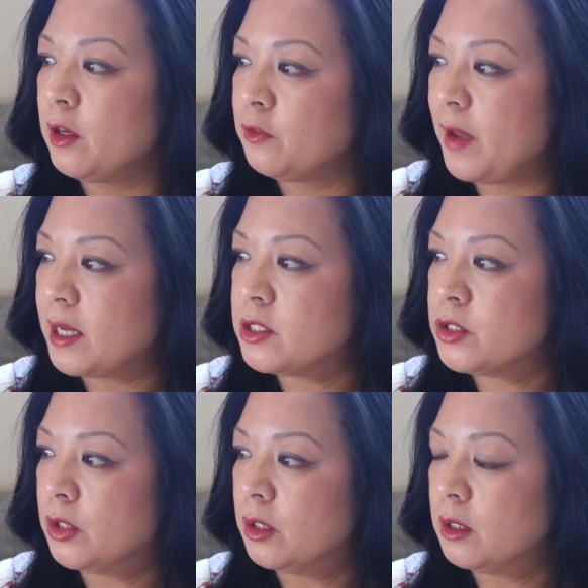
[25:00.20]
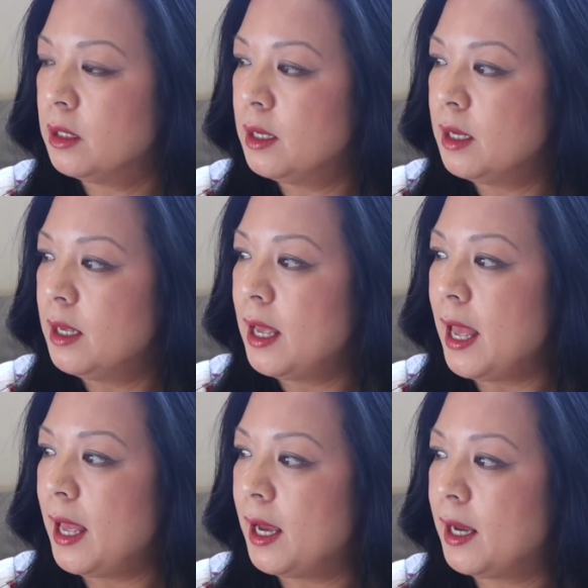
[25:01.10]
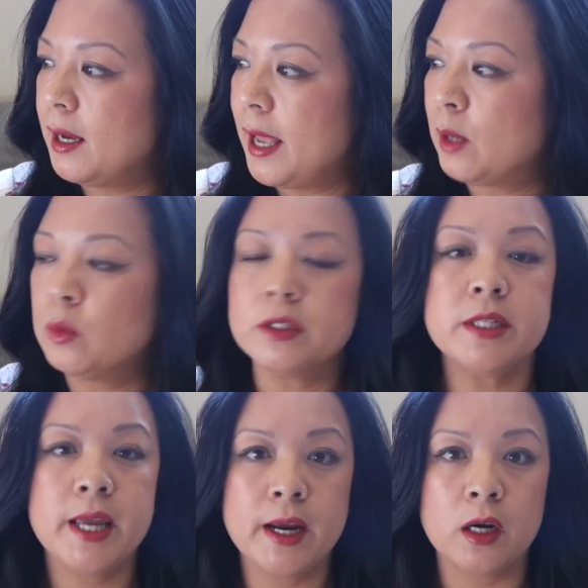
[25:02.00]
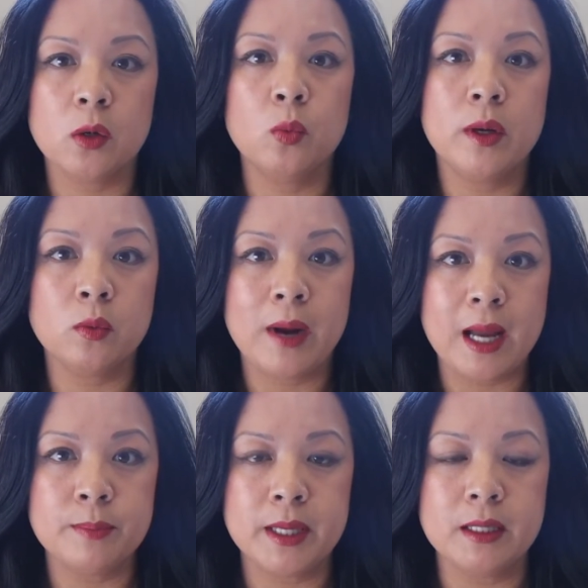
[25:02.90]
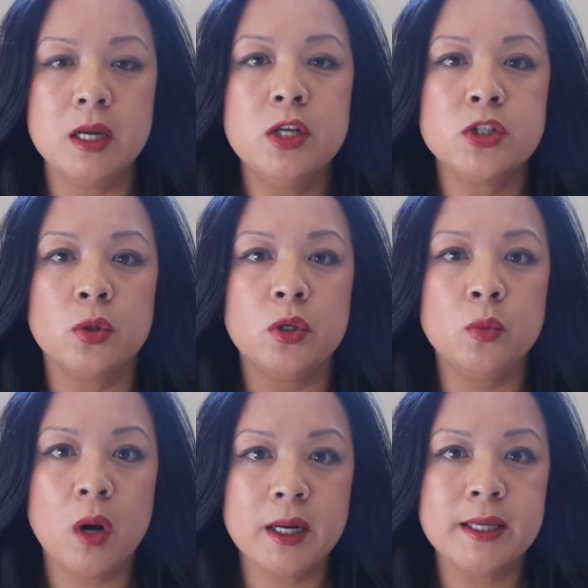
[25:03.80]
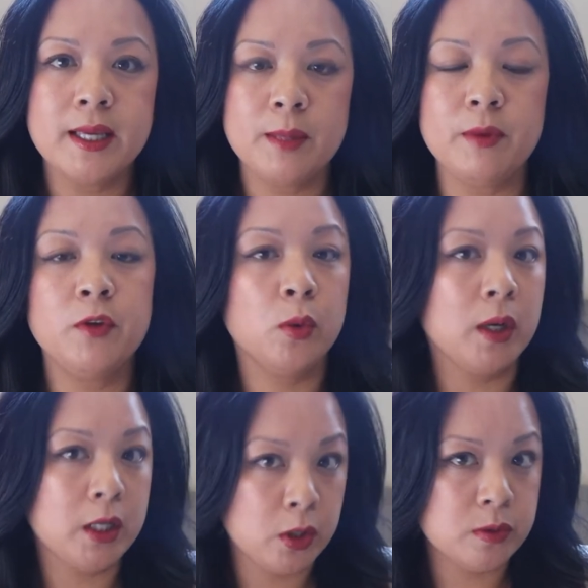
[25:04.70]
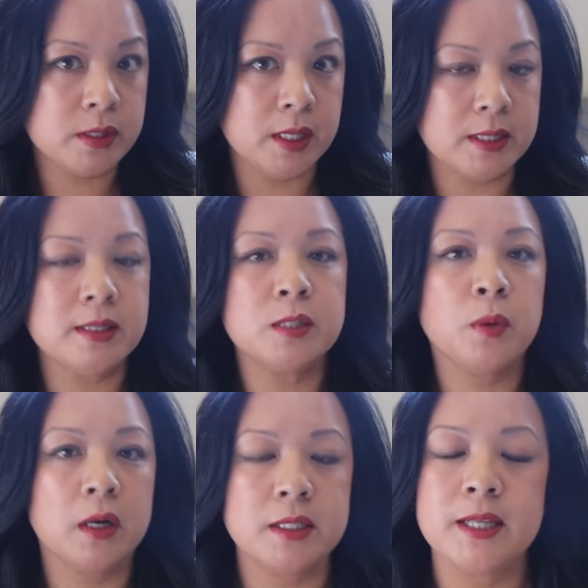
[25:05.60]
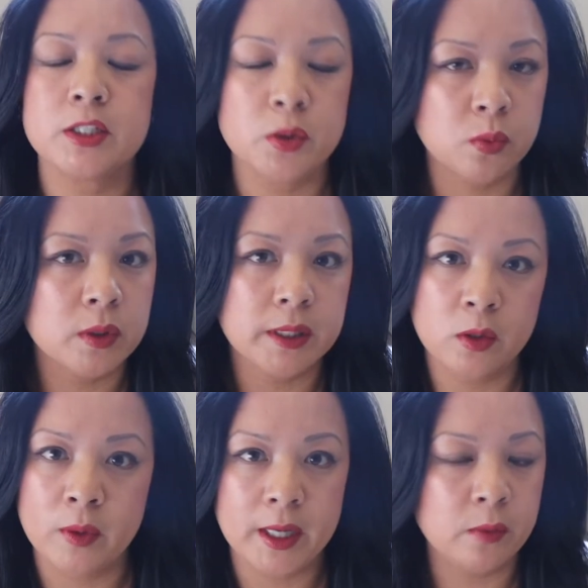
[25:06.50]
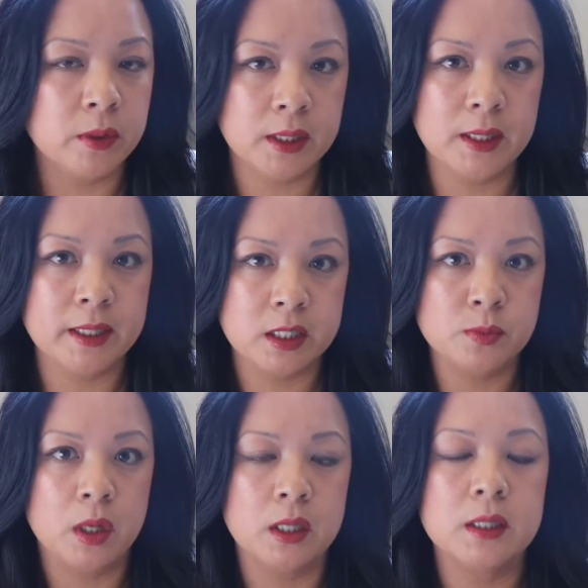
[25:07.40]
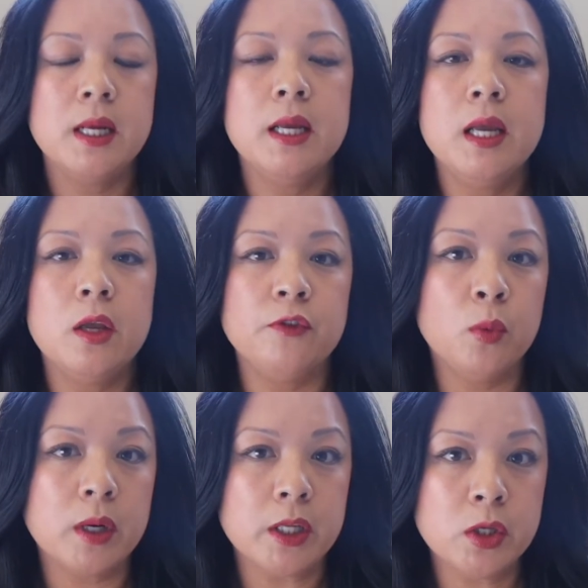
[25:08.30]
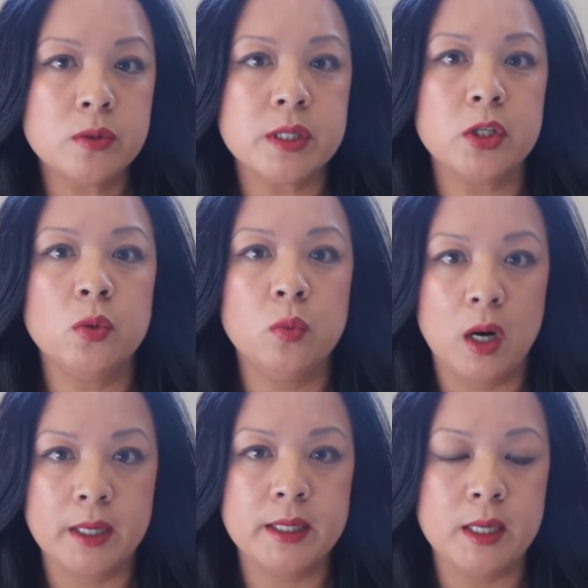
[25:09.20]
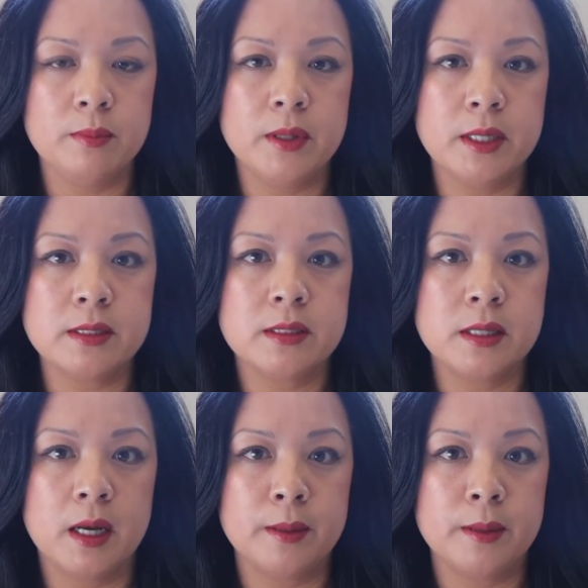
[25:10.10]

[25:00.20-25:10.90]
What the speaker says: out faster and will tear when wrapping. So you want to keep, if you want to use this product is actually really great. I really like this product. If you want to use it, you want to keep this,